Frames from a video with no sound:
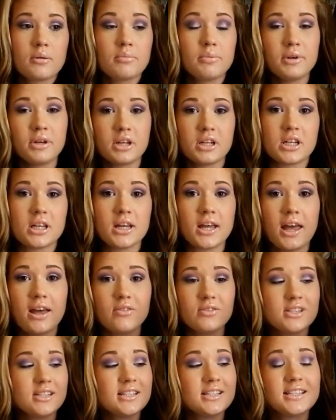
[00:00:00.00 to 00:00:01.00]
But
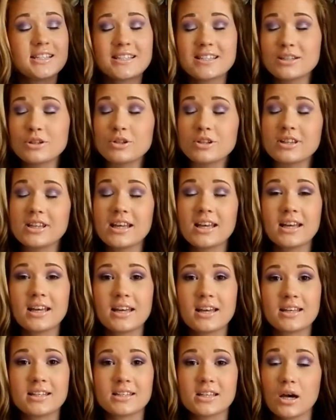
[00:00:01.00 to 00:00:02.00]
ever since this little thing has